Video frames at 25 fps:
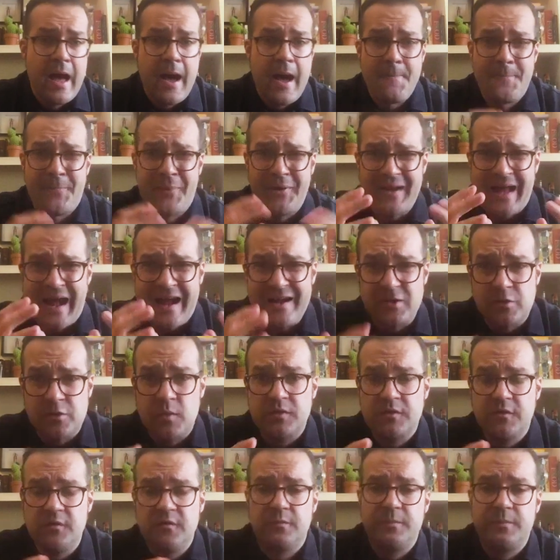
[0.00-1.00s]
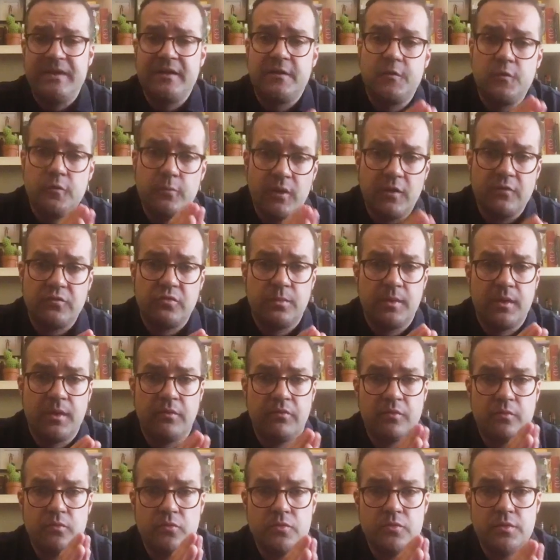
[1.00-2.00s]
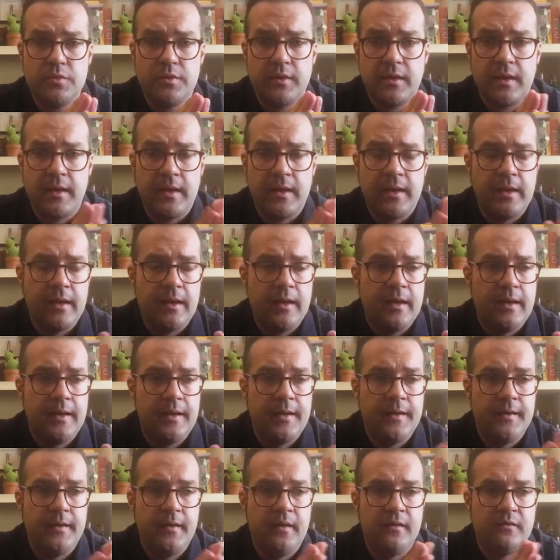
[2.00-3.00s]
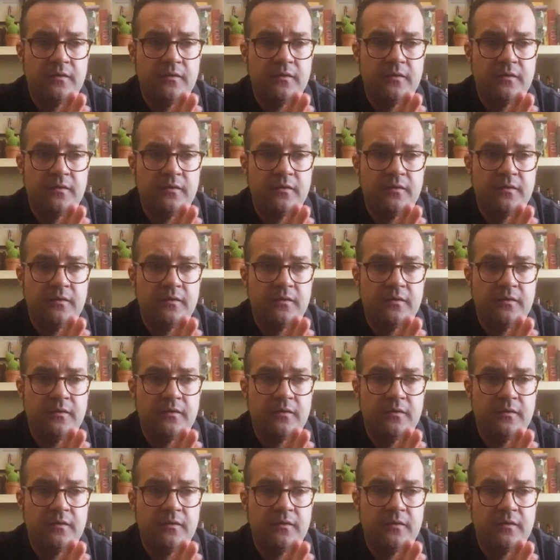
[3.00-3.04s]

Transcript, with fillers: But I don't want to speak too much about vermouth uh,